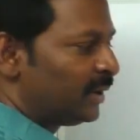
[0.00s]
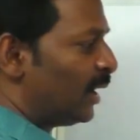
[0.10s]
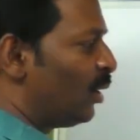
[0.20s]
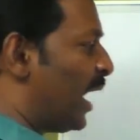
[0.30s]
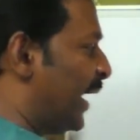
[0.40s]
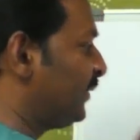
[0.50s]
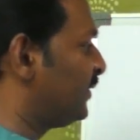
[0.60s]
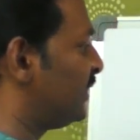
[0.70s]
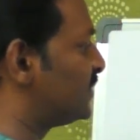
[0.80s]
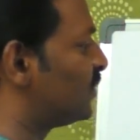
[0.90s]
now hide
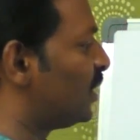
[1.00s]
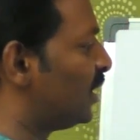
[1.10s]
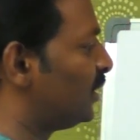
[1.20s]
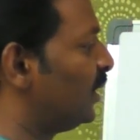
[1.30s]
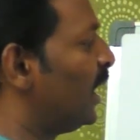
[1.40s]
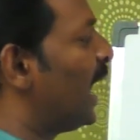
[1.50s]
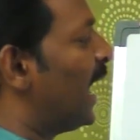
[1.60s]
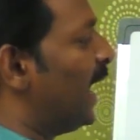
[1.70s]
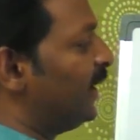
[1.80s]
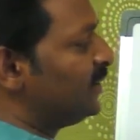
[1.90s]
this one
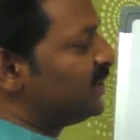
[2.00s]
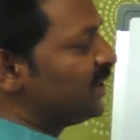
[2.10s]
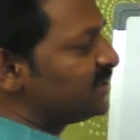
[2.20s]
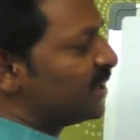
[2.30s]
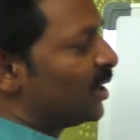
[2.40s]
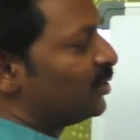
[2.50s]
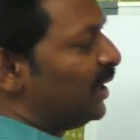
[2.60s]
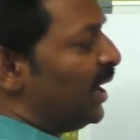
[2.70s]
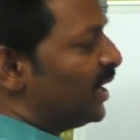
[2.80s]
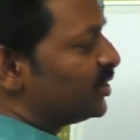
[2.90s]
and just check out
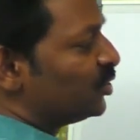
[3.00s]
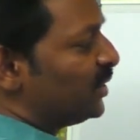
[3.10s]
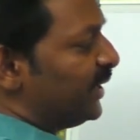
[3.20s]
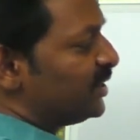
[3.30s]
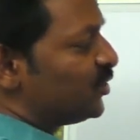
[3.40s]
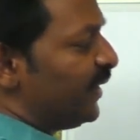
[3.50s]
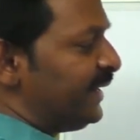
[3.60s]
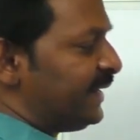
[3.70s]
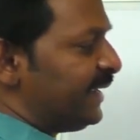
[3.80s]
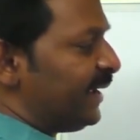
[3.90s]
the last two that is
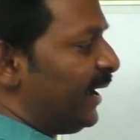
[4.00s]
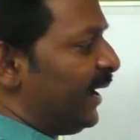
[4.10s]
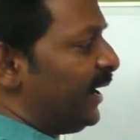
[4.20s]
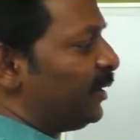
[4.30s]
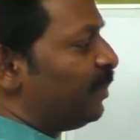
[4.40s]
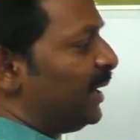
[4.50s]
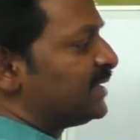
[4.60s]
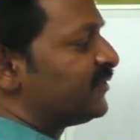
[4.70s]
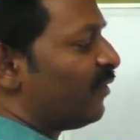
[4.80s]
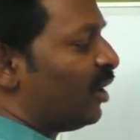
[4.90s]
28
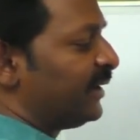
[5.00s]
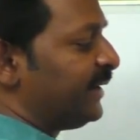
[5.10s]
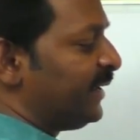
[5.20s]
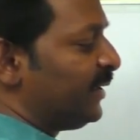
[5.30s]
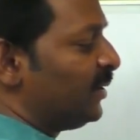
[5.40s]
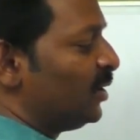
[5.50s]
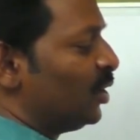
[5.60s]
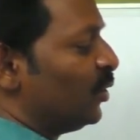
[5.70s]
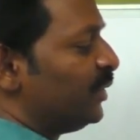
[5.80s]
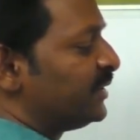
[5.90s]
plus 40
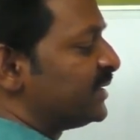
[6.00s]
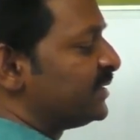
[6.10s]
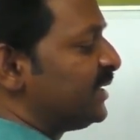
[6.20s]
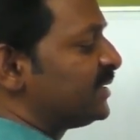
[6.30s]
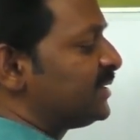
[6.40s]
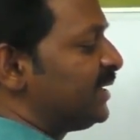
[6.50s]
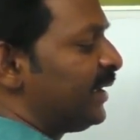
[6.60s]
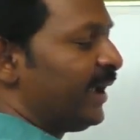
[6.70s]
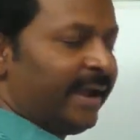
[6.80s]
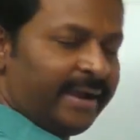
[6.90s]
which is
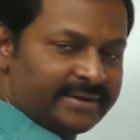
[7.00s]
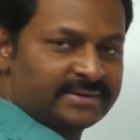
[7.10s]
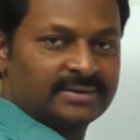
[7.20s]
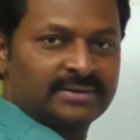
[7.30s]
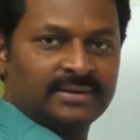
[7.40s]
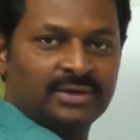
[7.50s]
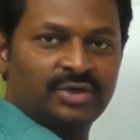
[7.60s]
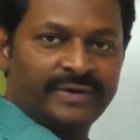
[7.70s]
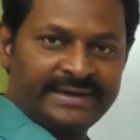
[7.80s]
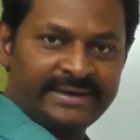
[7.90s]
68
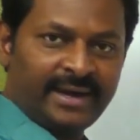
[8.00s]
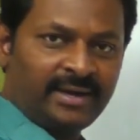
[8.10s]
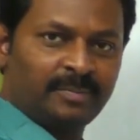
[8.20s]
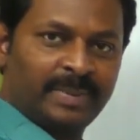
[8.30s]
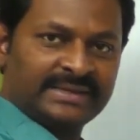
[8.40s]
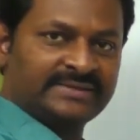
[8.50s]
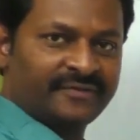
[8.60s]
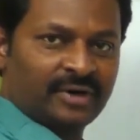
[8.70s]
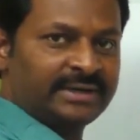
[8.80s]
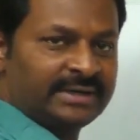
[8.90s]
28 plus
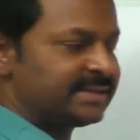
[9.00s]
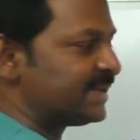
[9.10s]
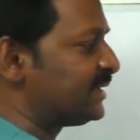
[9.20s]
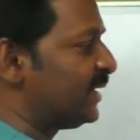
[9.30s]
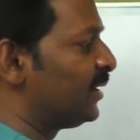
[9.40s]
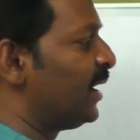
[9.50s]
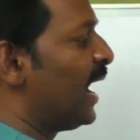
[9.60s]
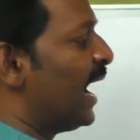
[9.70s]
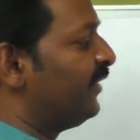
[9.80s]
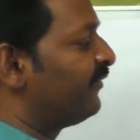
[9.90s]
40
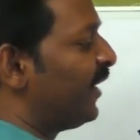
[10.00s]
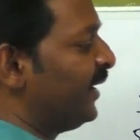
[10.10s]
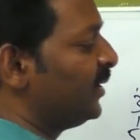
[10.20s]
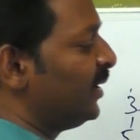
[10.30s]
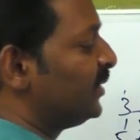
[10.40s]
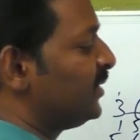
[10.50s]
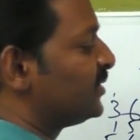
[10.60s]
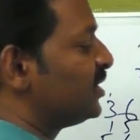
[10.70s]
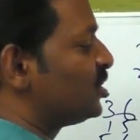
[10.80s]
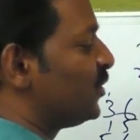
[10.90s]
68 and finally
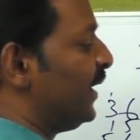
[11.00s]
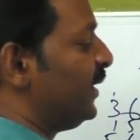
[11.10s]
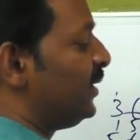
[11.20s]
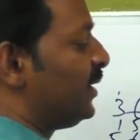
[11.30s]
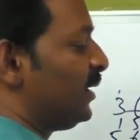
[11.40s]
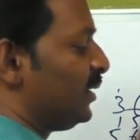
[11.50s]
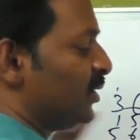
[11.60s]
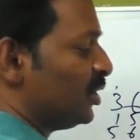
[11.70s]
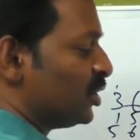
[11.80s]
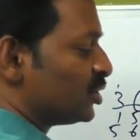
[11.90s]
this is 20
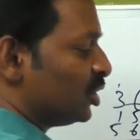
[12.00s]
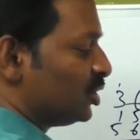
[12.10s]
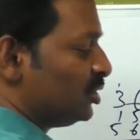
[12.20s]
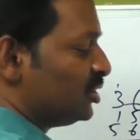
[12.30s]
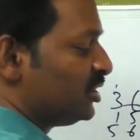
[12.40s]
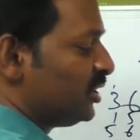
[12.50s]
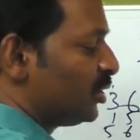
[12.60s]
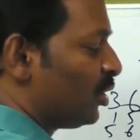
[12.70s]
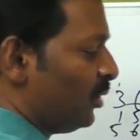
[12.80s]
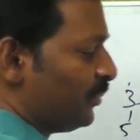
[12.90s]
so
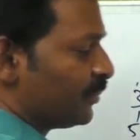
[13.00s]
0